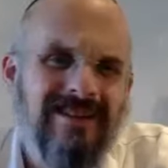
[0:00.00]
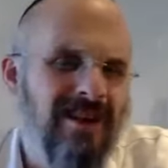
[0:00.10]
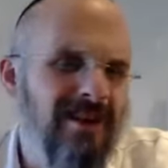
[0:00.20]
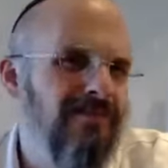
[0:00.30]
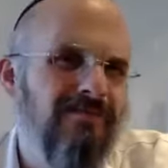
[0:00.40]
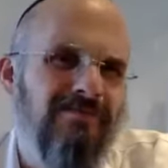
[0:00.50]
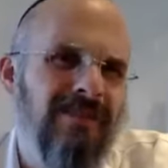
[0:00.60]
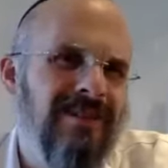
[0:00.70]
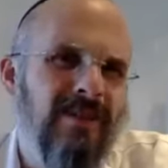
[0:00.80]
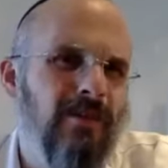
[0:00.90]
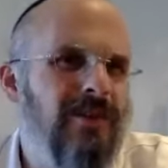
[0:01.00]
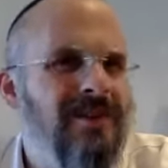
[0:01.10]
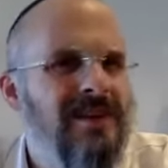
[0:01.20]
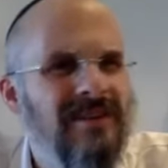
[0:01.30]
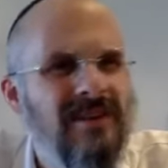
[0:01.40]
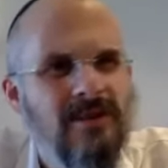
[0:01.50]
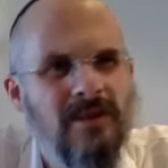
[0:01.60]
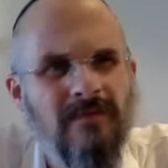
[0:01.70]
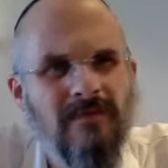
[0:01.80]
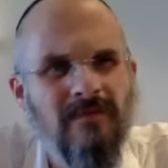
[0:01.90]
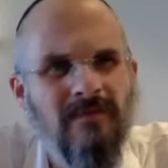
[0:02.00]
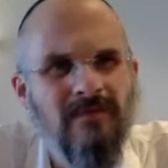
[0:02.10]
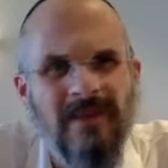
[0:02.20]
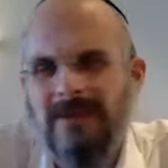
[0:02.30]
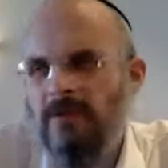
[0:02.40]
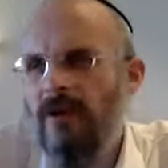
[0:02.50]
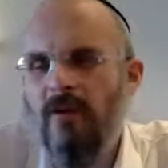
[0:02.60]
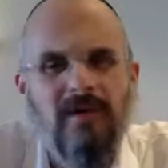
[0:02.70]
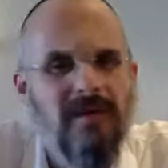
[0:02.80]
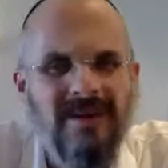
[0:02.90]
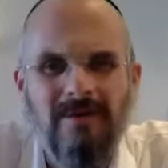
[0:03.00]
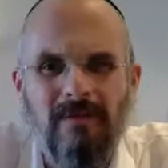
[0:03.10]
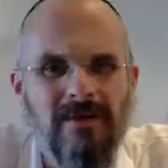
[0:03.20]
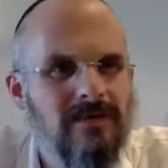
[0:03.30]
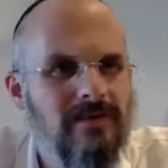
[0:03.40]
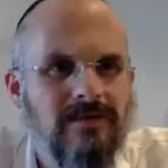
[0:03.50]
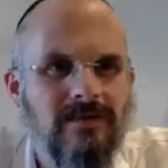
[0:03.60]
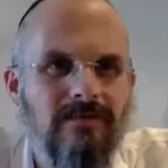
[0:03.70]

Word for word: not a, that's not the way you connect to Hashem. That's the wrong way of thinking about mitzvahs.